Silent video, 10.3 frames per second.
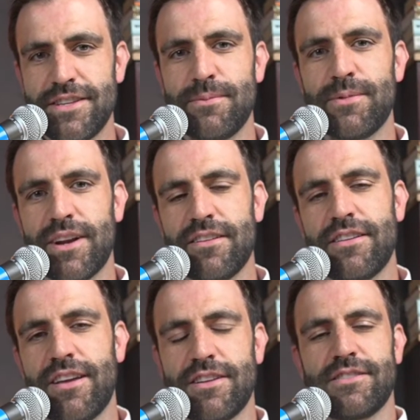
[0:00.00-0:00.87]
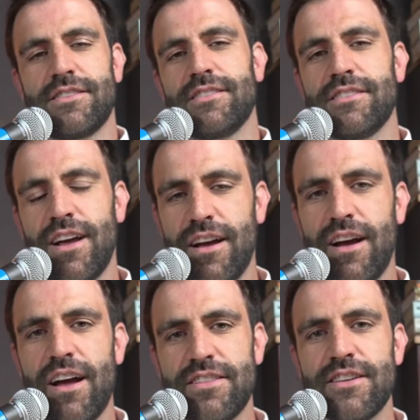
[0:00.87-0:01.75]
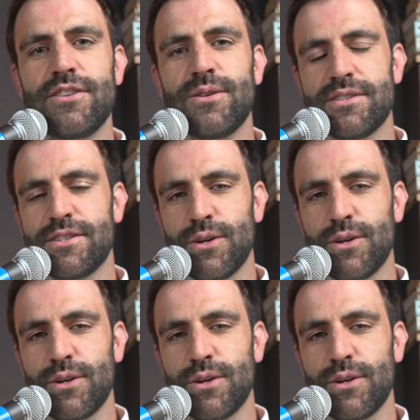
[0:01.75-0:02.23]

team that I think you could